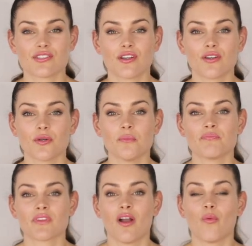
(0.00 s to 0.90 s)
So
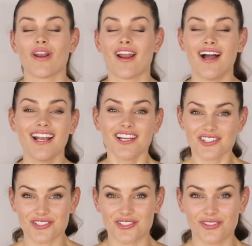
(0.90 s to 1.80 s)
what I
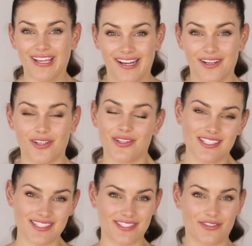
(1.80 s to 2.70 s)
like to do, and I know
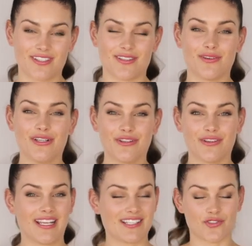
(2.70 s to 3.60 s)
this is going to
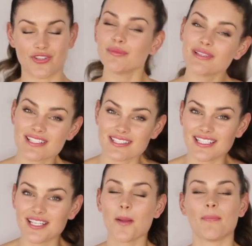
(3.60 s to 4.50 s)
look extremely
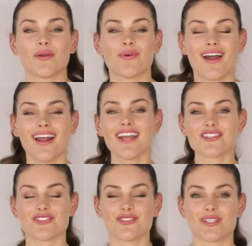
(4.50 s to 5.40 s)
silly, but what I
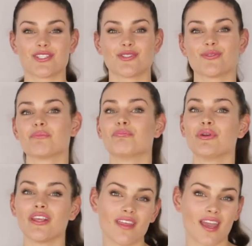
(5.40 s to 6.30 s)
like to do is do a
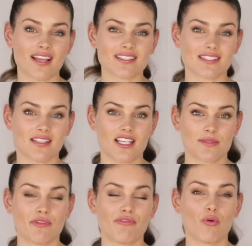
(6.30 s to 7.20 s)
breathing
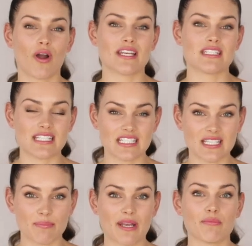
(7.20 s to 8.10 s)
exercise before I dig
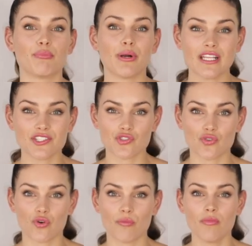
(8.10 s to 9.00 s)
deep and
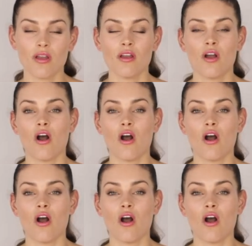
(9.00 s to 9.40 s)
brainstorm